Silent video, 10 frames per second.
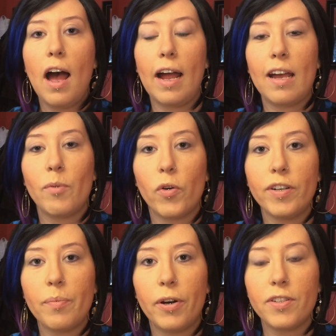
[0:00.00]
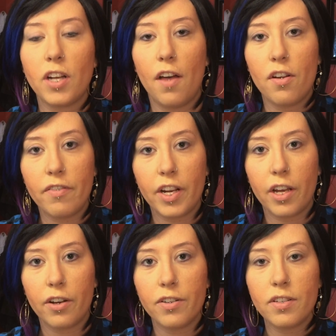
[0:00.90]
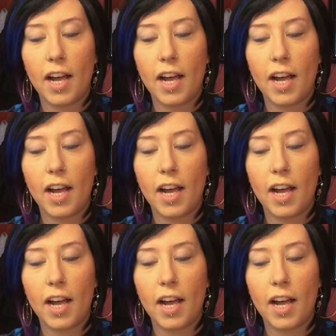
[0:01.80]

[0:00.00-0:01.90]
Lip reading: I am going to post other videos.